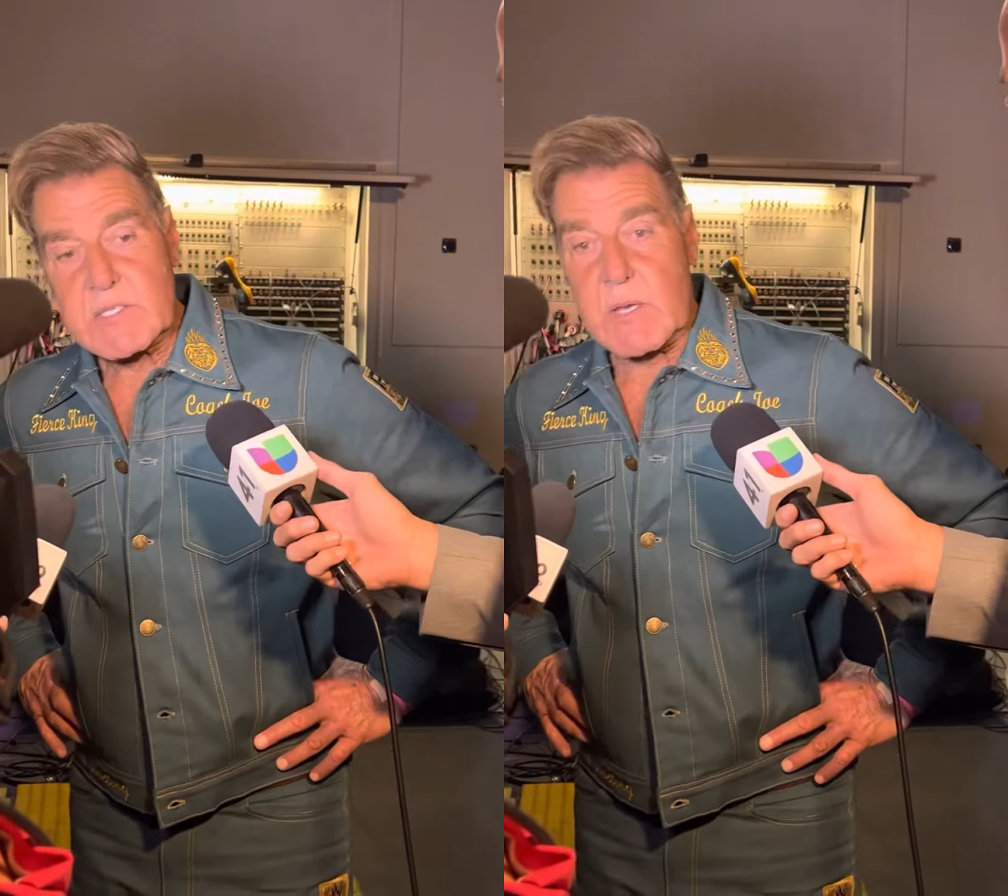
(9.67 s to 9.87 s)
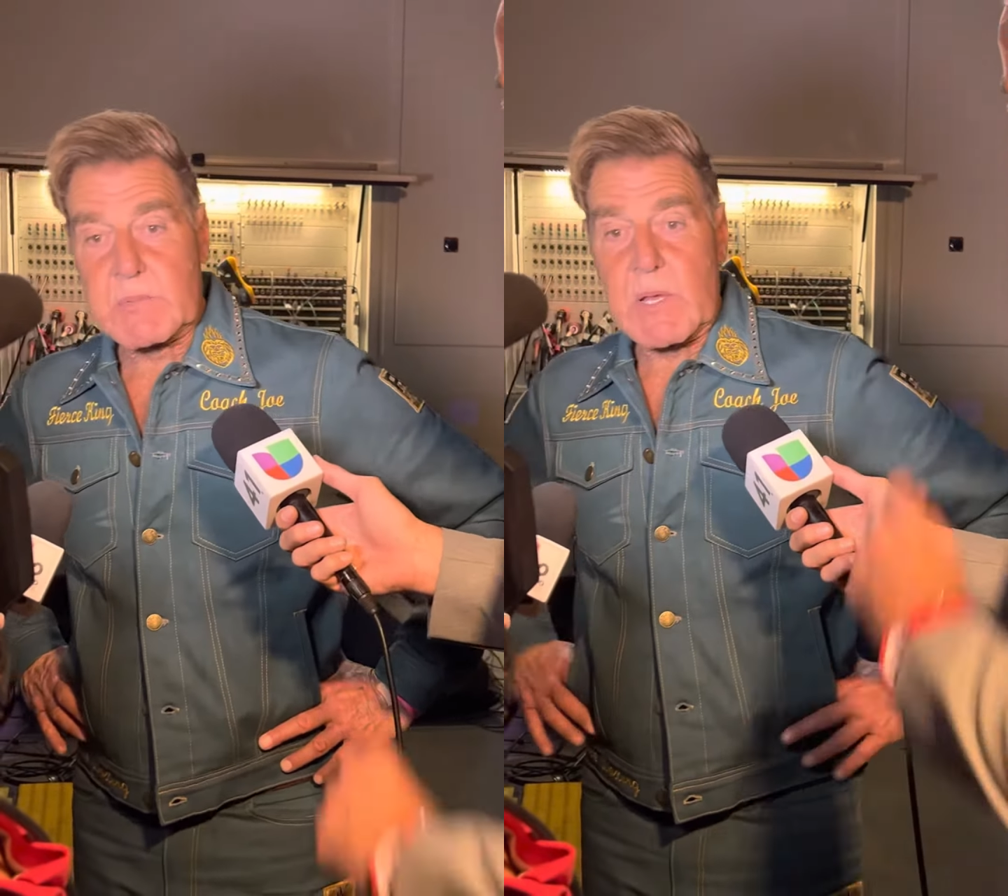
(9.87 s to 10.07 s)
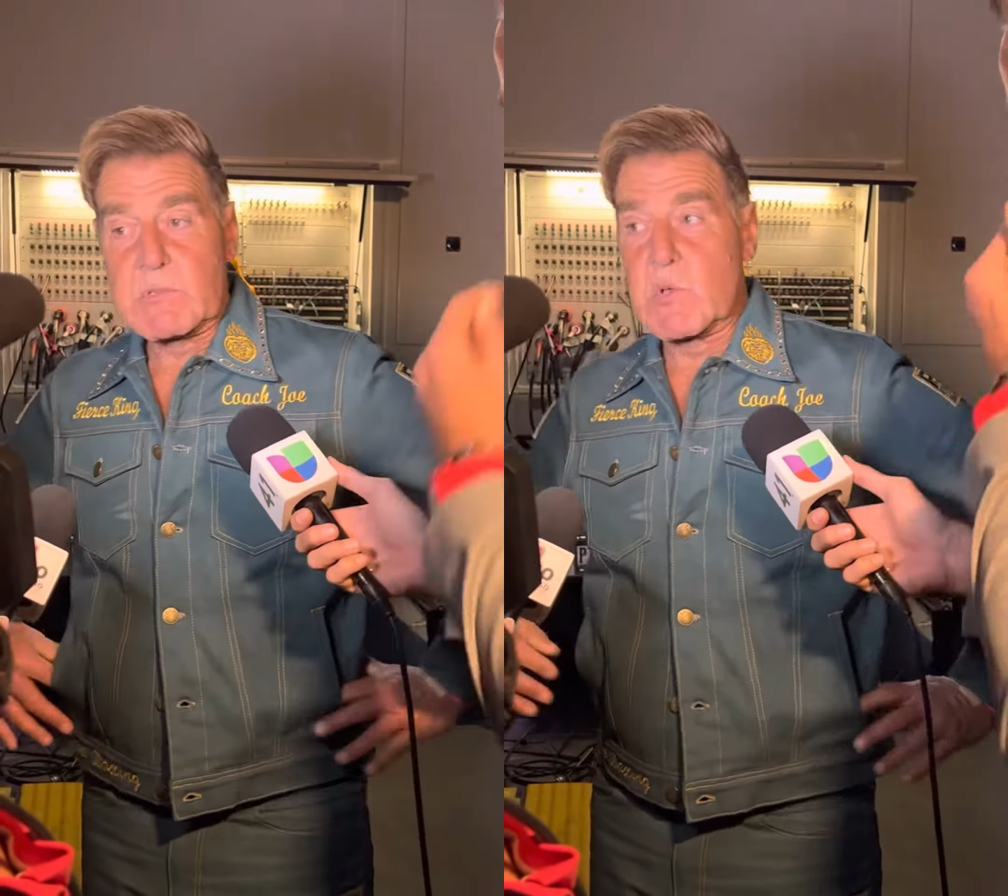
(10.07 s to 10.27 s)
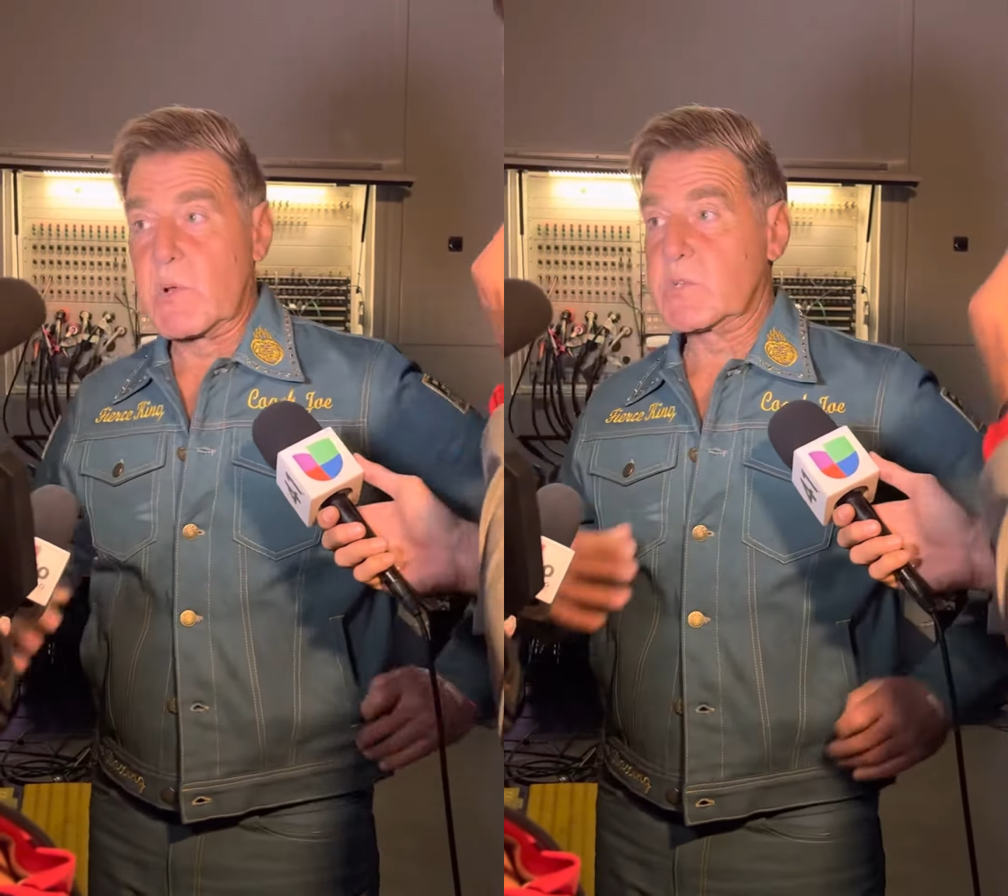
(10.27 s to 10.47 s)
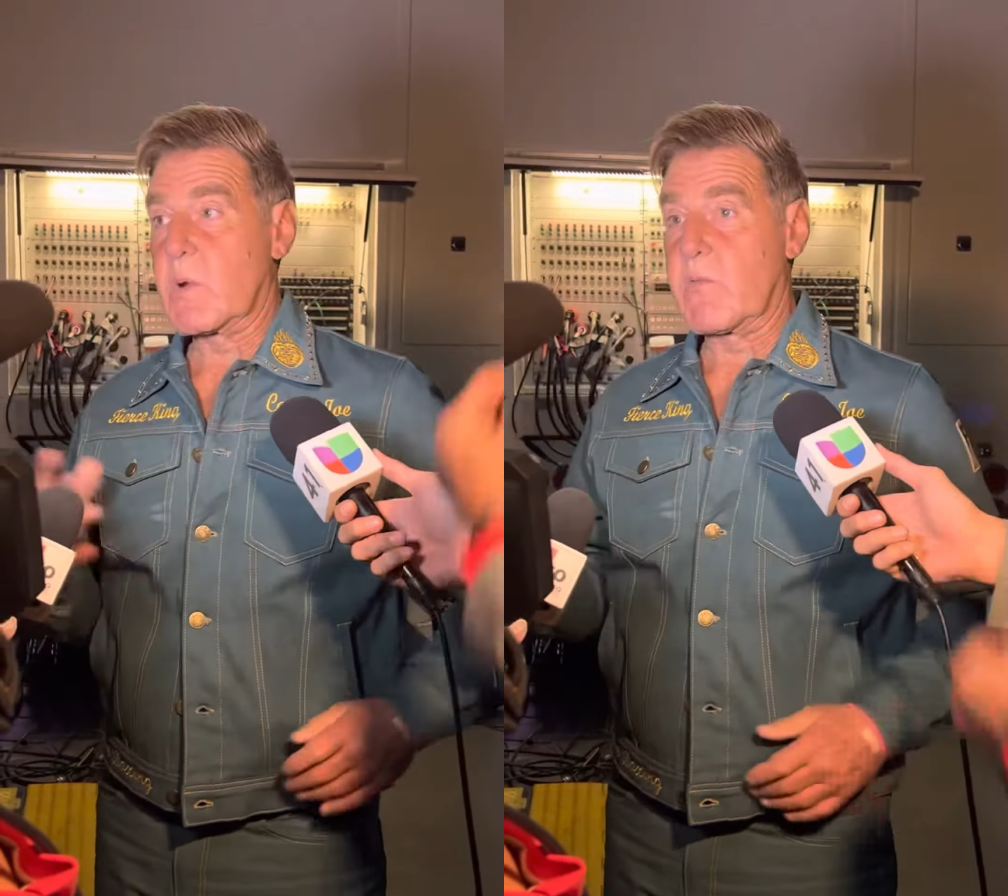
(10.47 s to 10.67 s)
Sometimes going
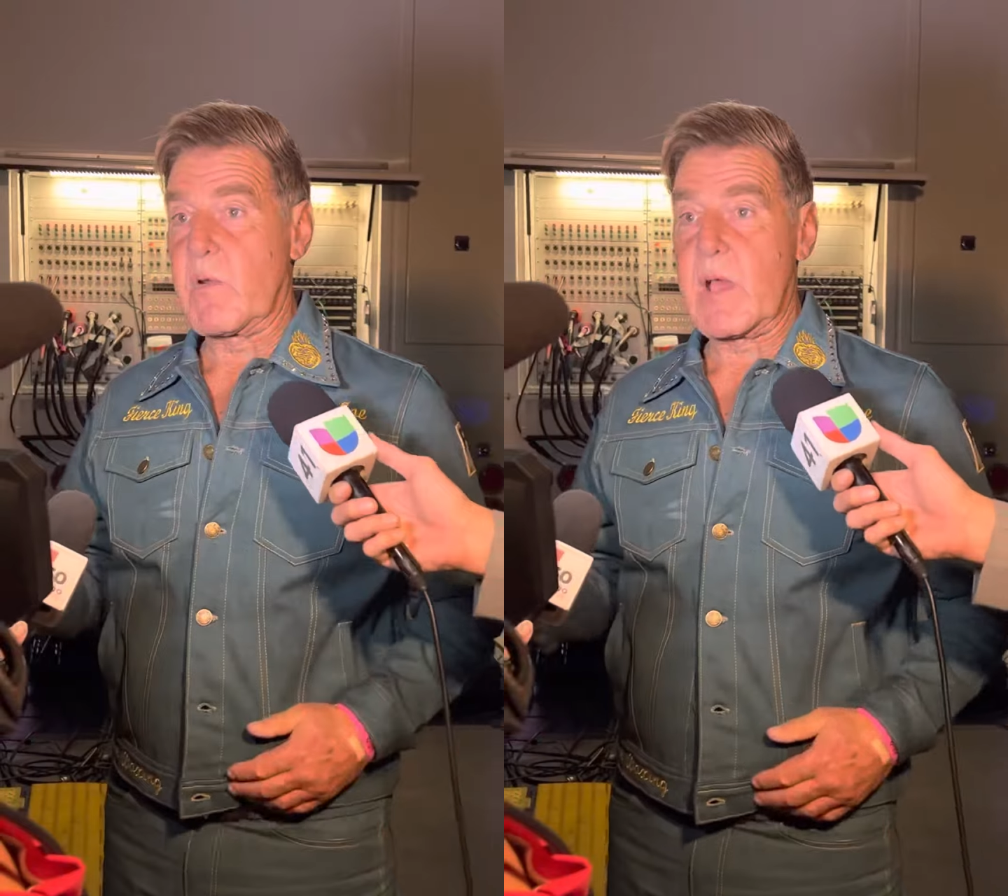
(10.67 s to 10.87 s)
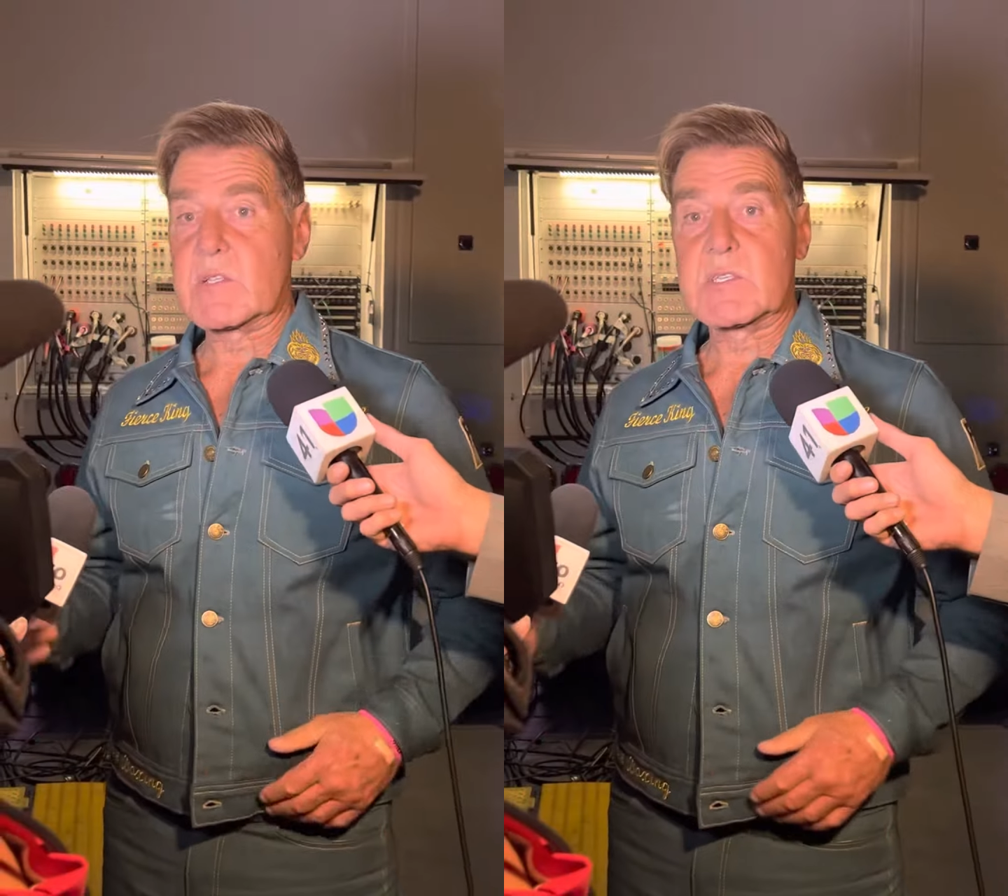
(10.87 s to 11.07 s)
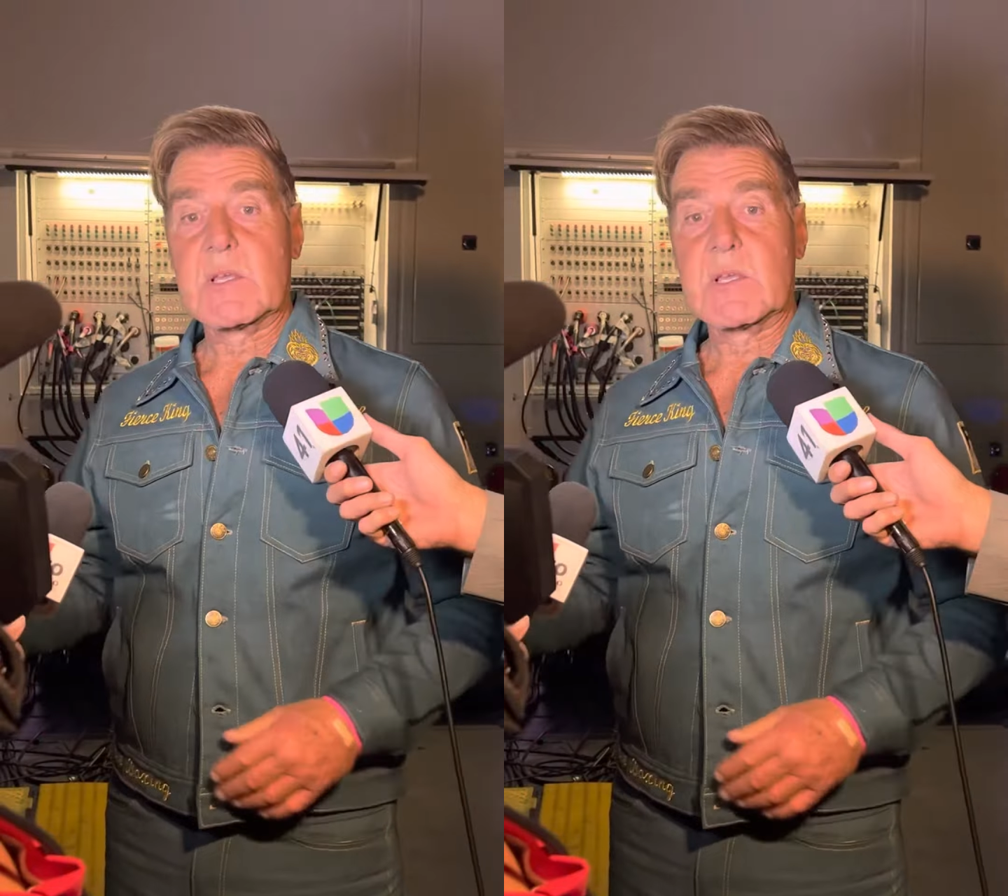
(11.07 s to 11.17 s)
12 rounds,